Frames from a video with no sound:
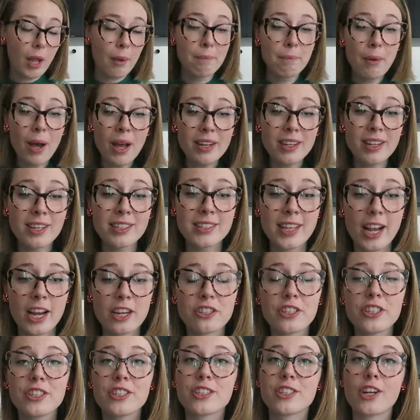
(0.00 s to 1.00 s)
But let's
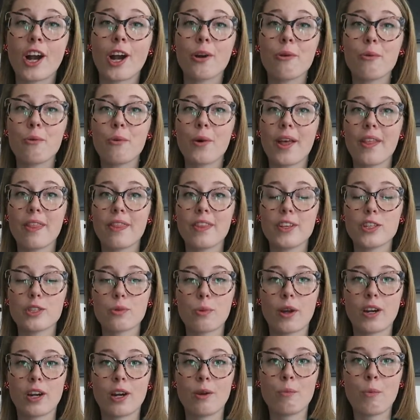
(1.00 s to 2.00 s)
actually start with the
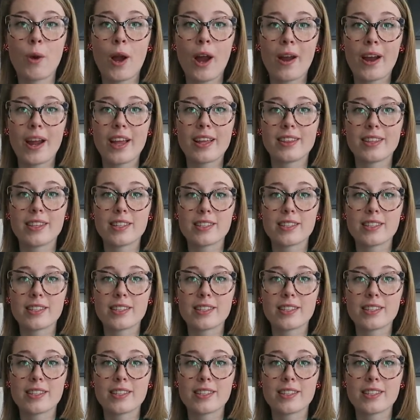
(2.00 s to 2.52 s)
sweater I'm wearing.